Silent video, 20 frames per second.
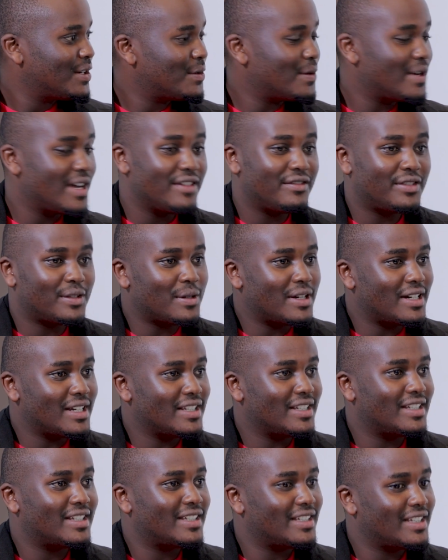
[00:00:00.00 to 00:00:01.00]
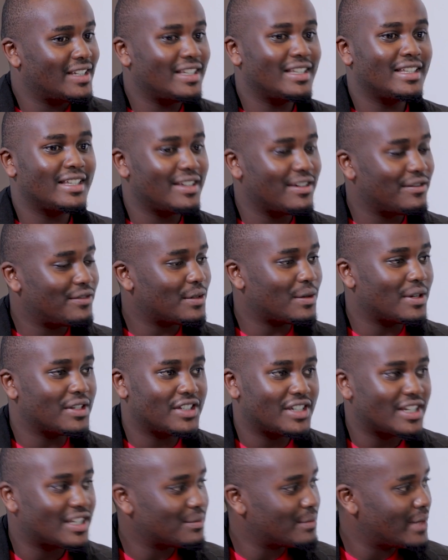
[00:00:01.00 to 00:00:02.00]
where everyone
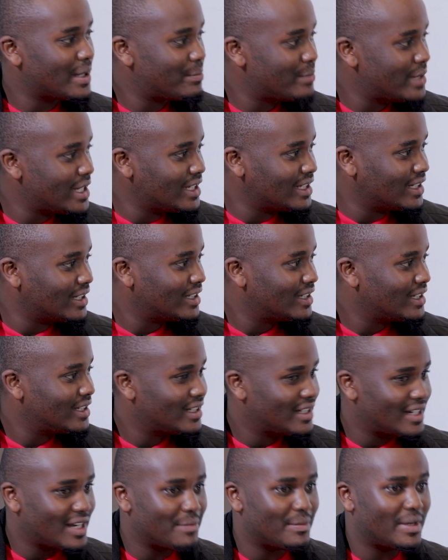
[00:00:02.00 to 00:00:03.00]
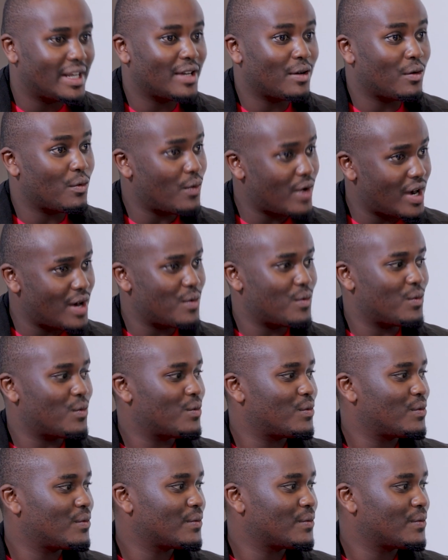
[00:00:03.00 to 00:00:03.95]
shares my pain. I'm like, wow.